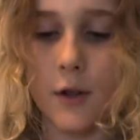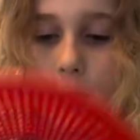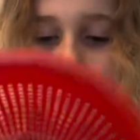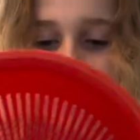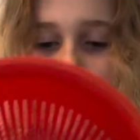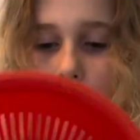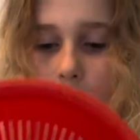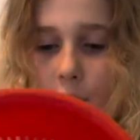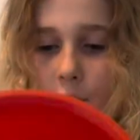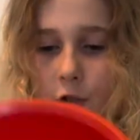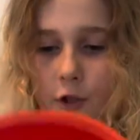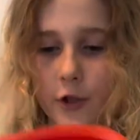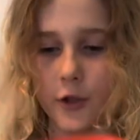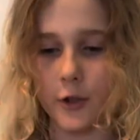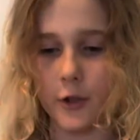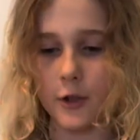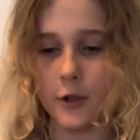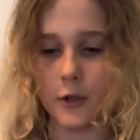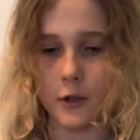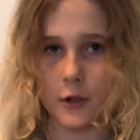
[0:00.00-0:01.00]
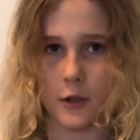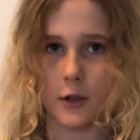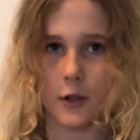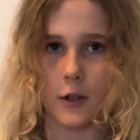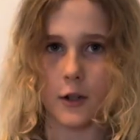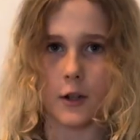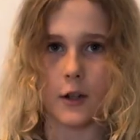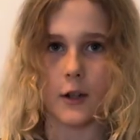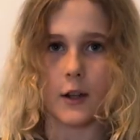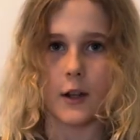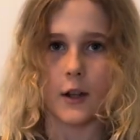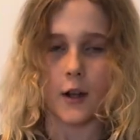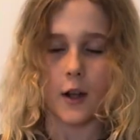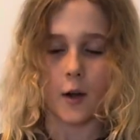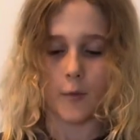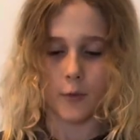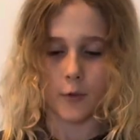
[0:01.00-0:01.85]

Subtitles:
pressure. A